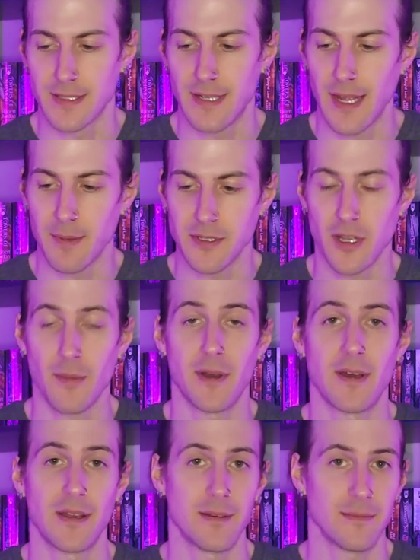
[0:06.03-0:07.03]
today I'm going to talk
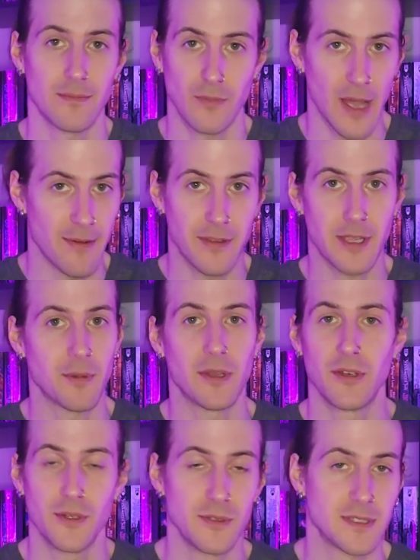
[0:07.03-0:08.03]
about everything I'm going to
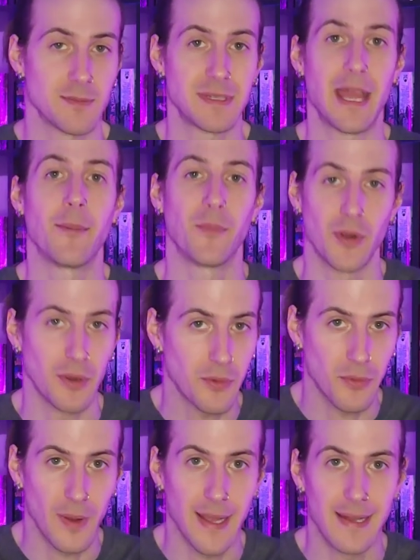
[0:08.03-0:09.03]
do in September,
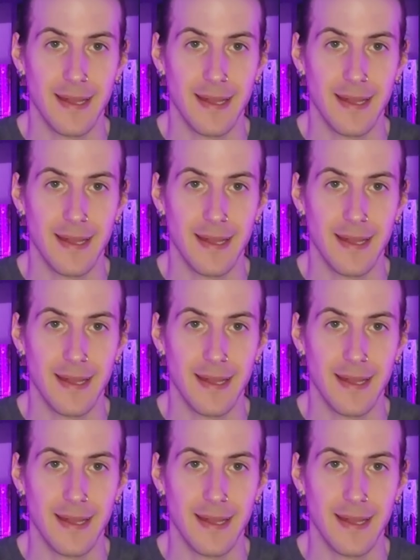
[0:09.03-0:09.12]
right?